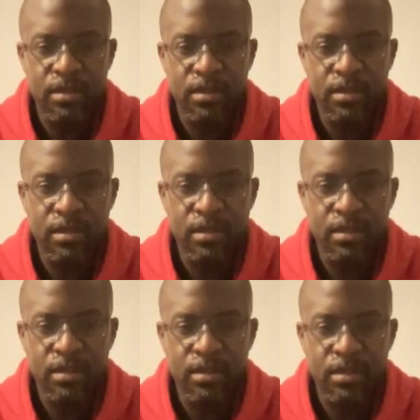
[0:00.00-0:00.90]

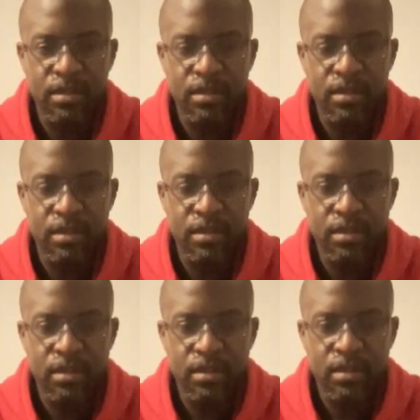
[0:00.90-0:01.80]

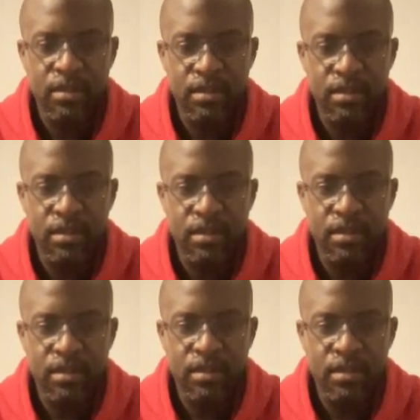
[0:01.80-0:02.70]

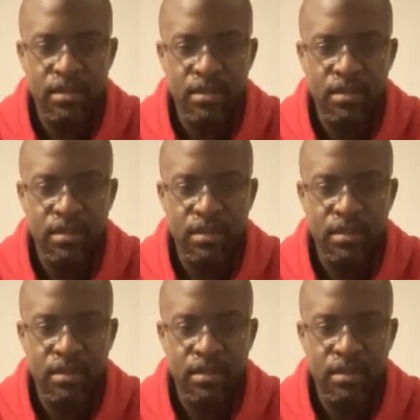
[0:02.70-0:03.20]
No words are spoken by the person on screen.